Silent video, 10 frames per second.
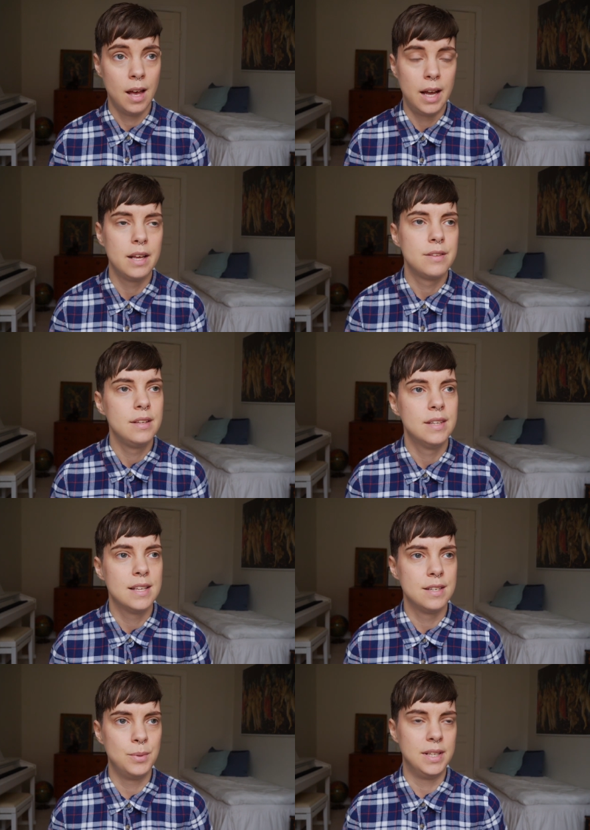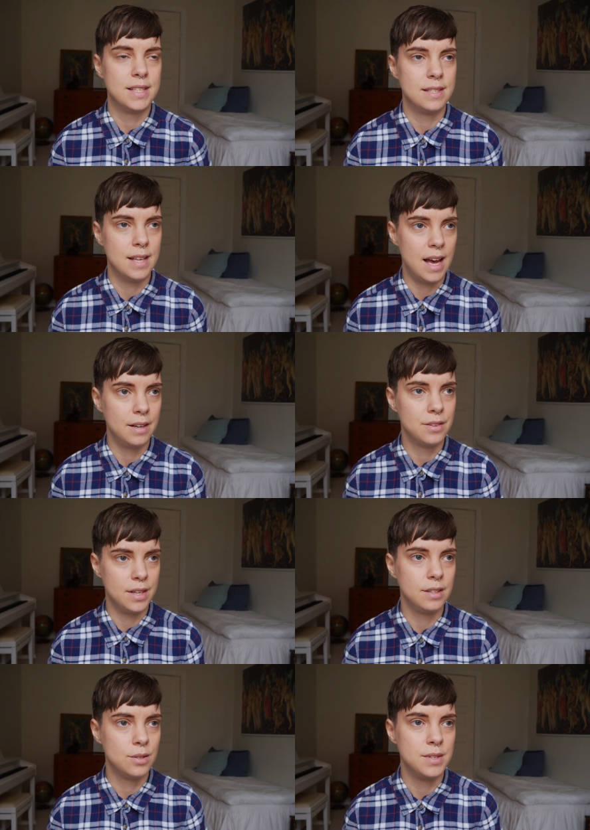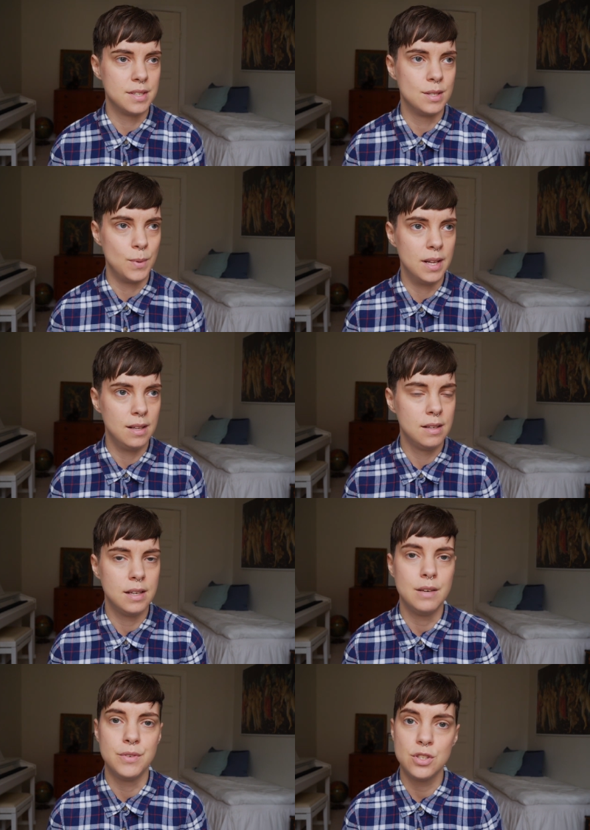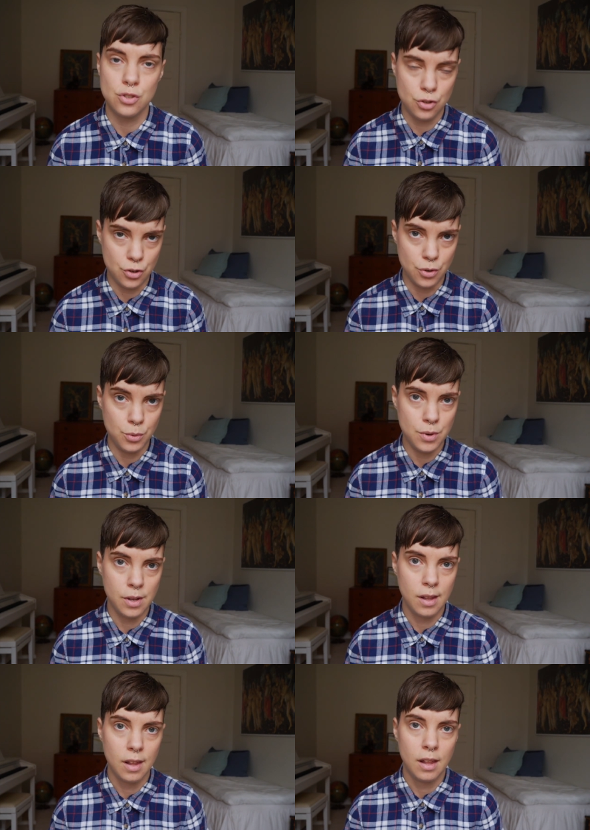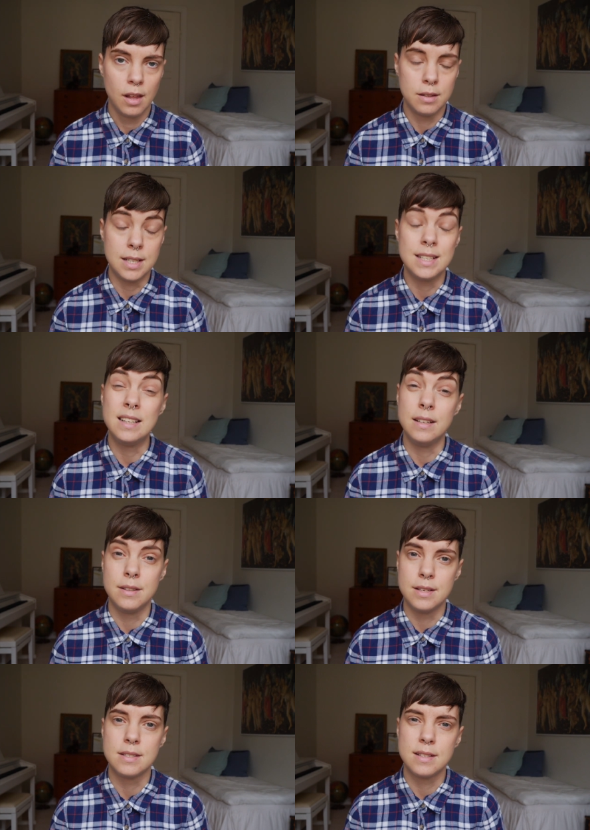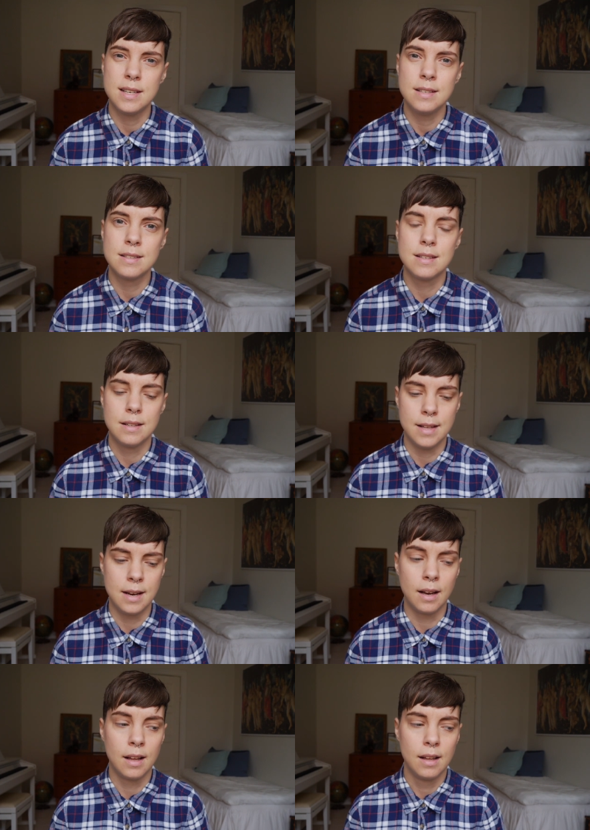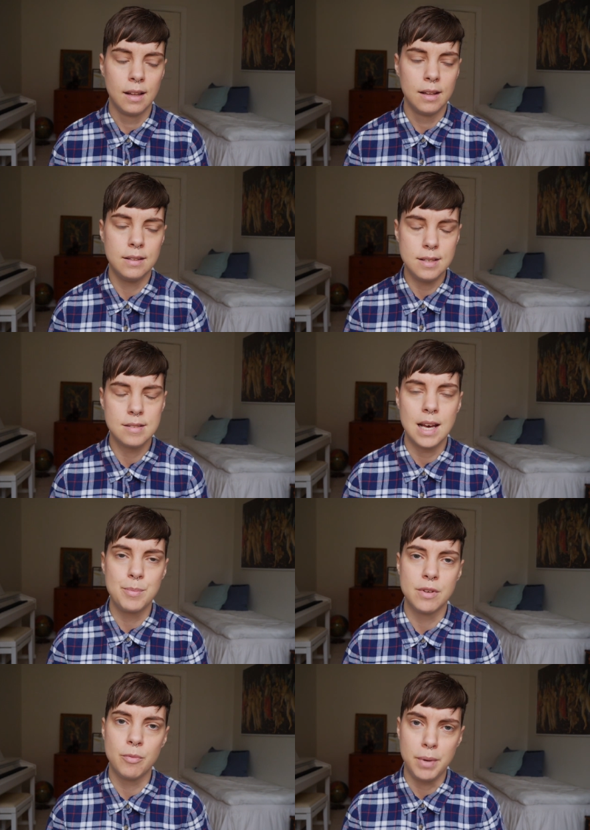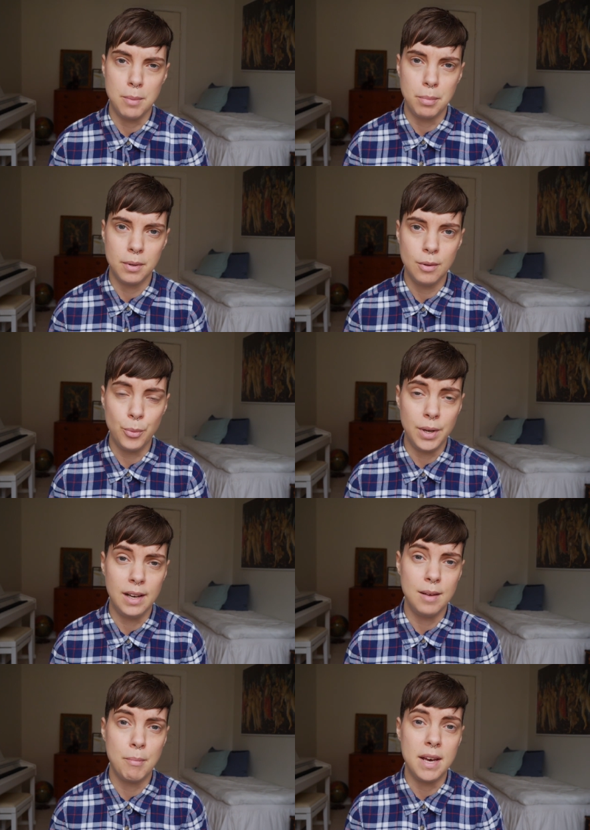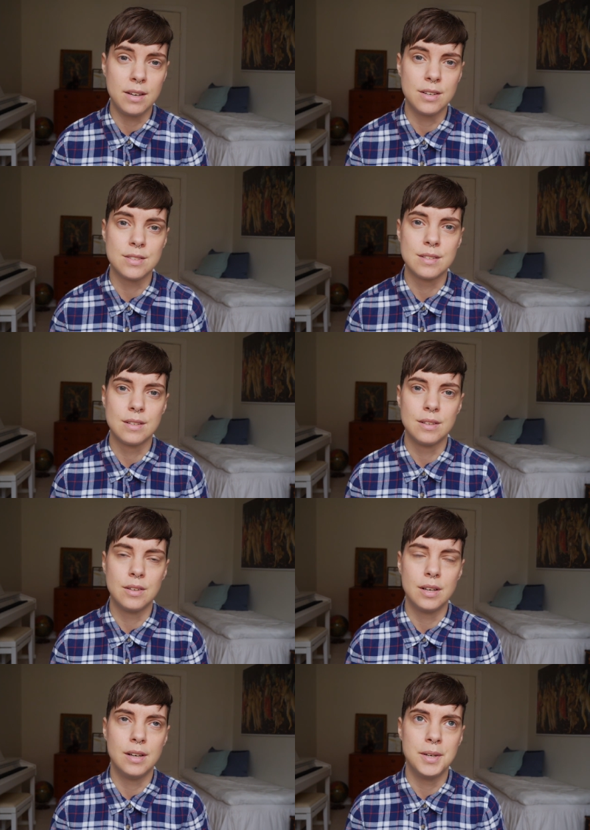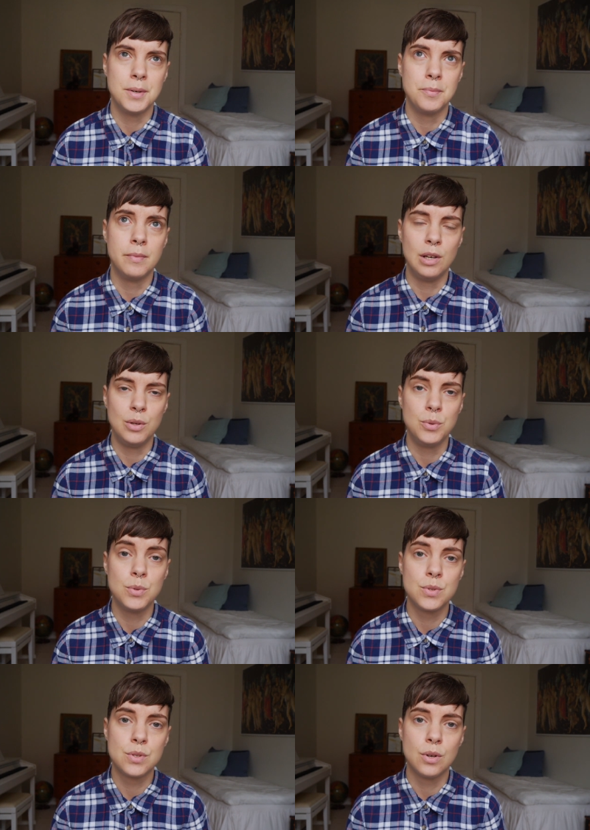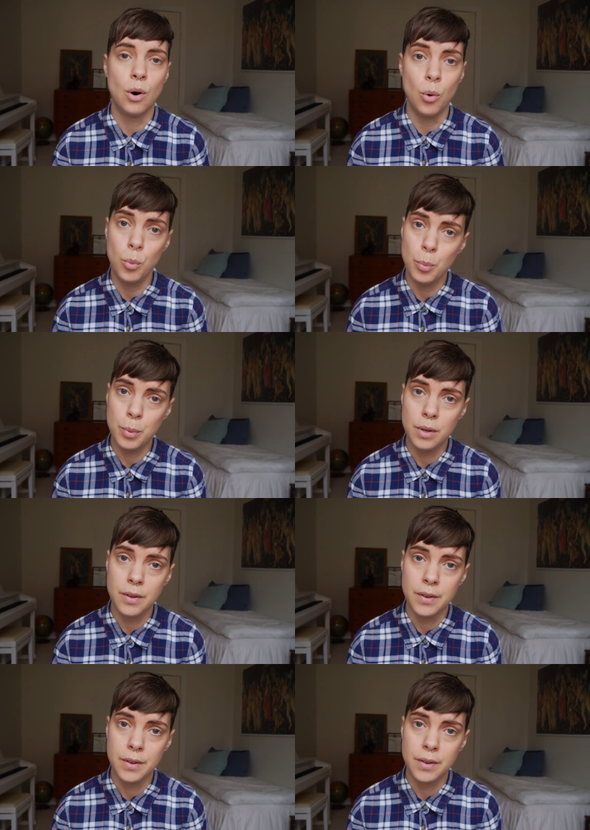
and I think that's a really sad thing to this as well. If it's true that he did these things, then these types of people really make us um, lose hope